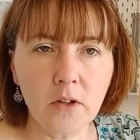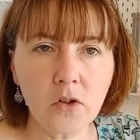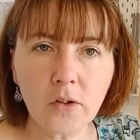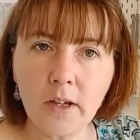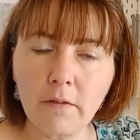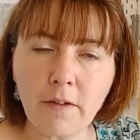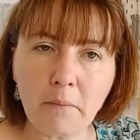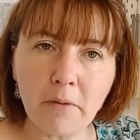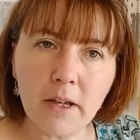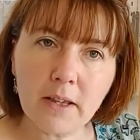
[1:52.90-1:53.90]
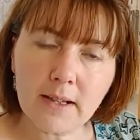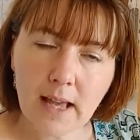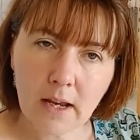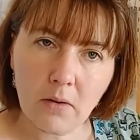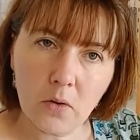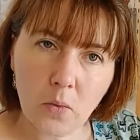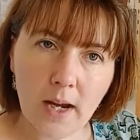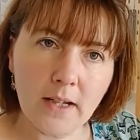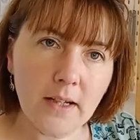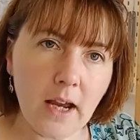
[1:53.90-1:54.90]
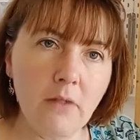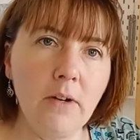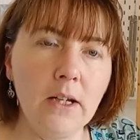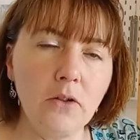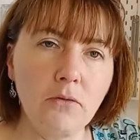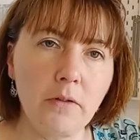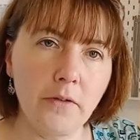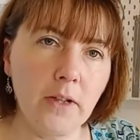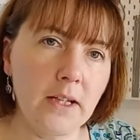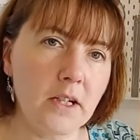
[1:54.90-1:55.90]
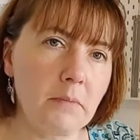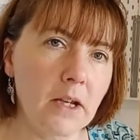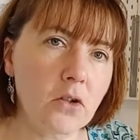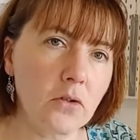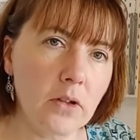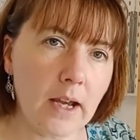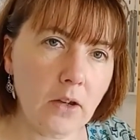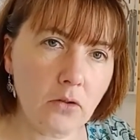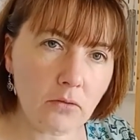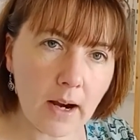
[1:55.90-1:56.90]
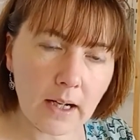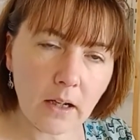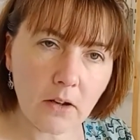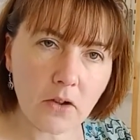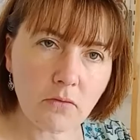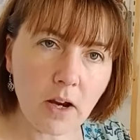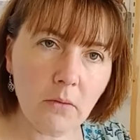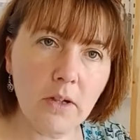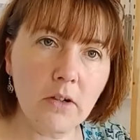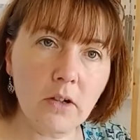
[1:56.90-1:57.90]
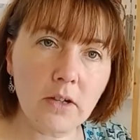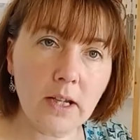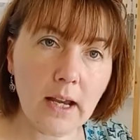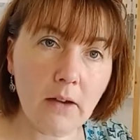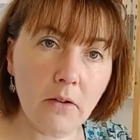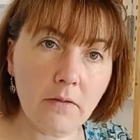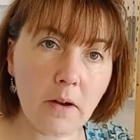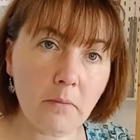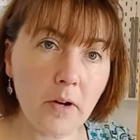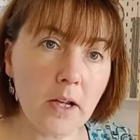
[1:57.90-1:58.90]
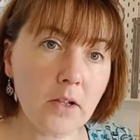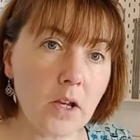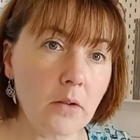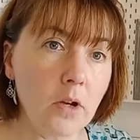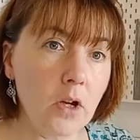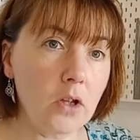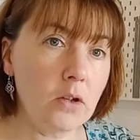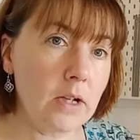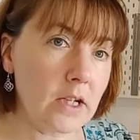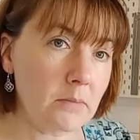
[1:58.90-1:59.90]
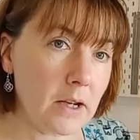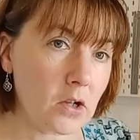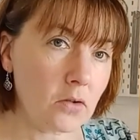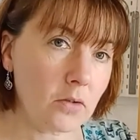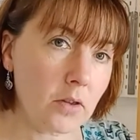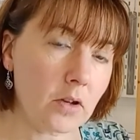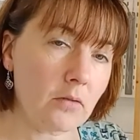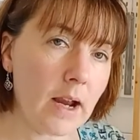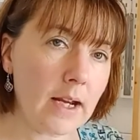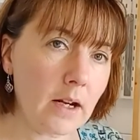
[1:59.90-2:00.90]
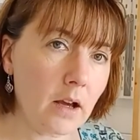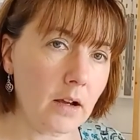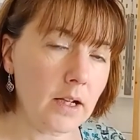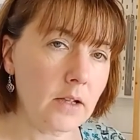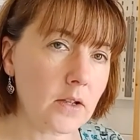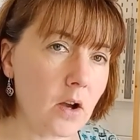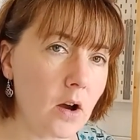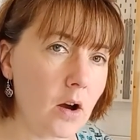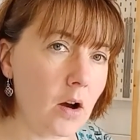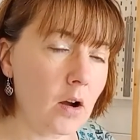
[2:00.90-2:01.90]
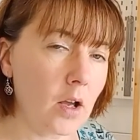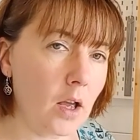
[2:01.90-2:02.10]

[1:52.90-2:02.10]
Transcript: Talking of fabric, the second way to get a really good ruffle is to make sure you get your grain lines right when you're cutting out your fabric. So you need to make sure that the grain lines are